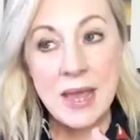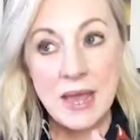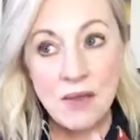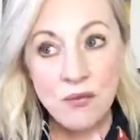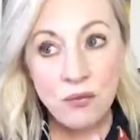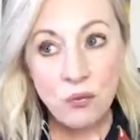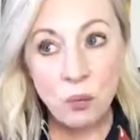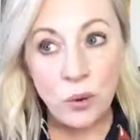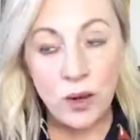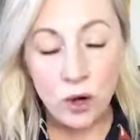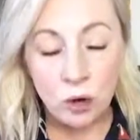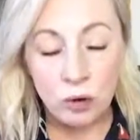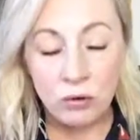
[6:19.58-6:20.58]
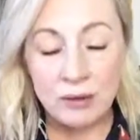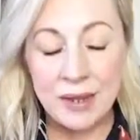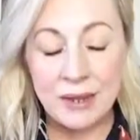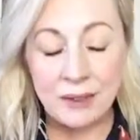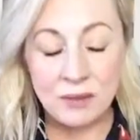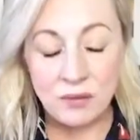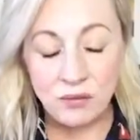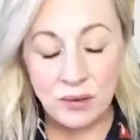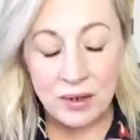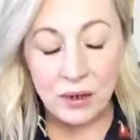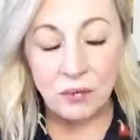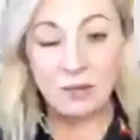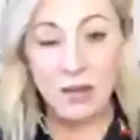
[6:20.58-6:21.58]
if we are creating this
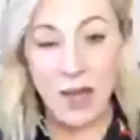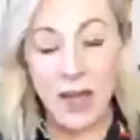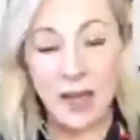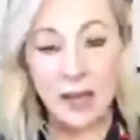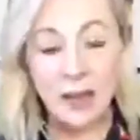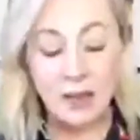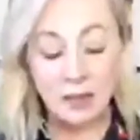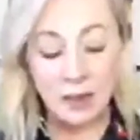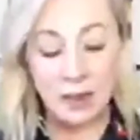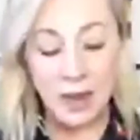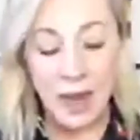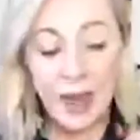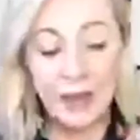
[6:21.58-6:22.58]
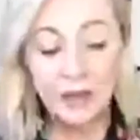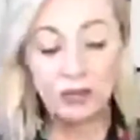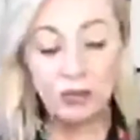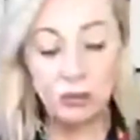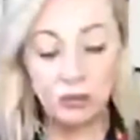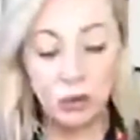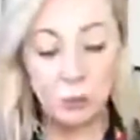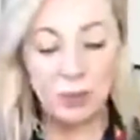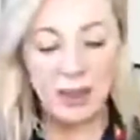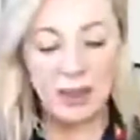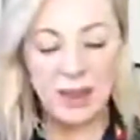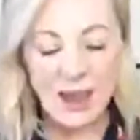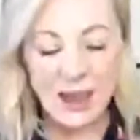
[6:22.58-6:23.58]
feeling of lack, and the lack shows up,
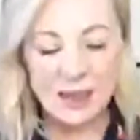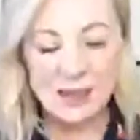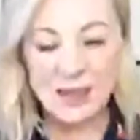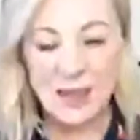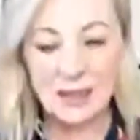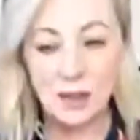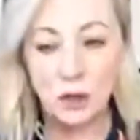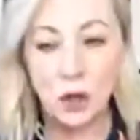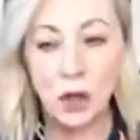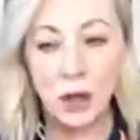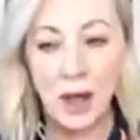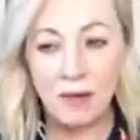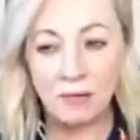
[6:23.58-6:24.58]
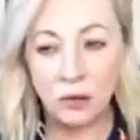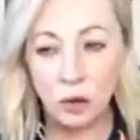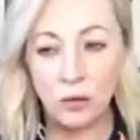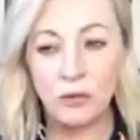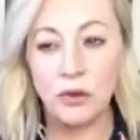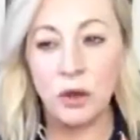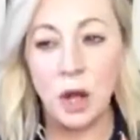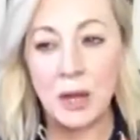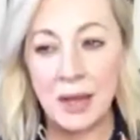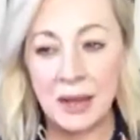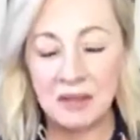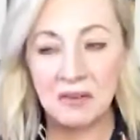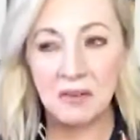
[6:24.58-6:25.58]
the less than, the not having enough, the not
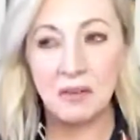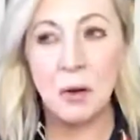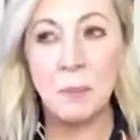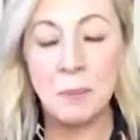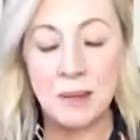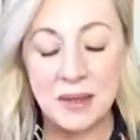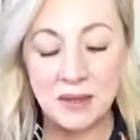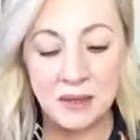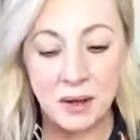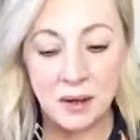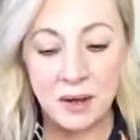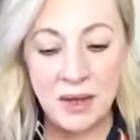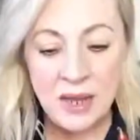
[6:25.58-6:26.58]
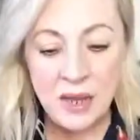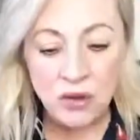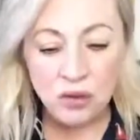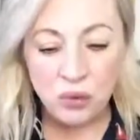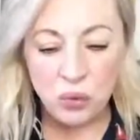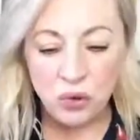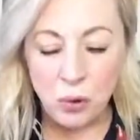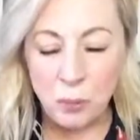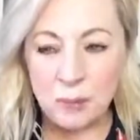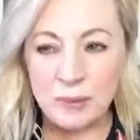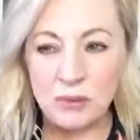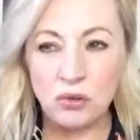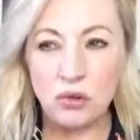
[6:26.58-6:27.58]
getting there, the not being there, shows up
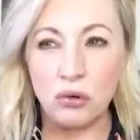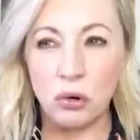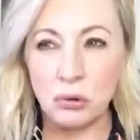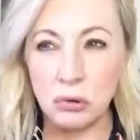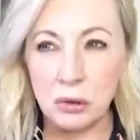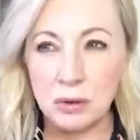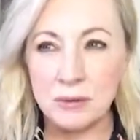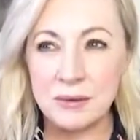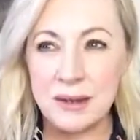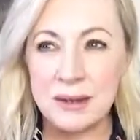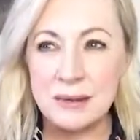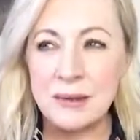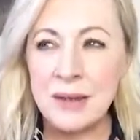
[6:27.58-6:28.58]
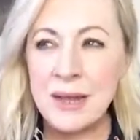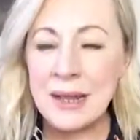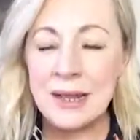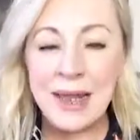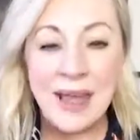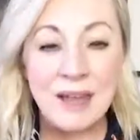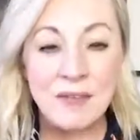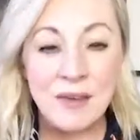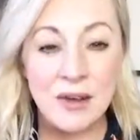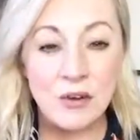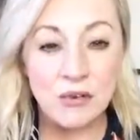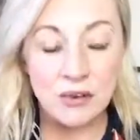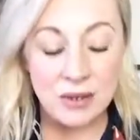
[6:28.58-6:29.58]
in disgruntled and lack of
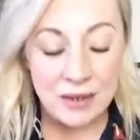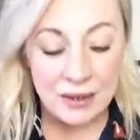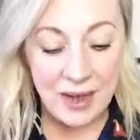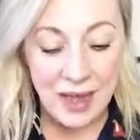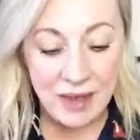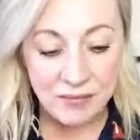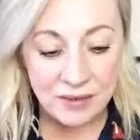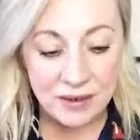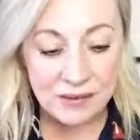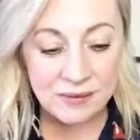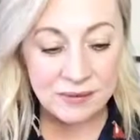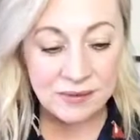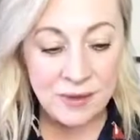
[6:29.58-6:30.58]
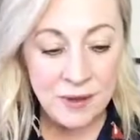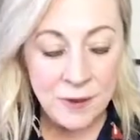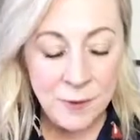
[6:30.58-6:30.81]
energy and heaviness,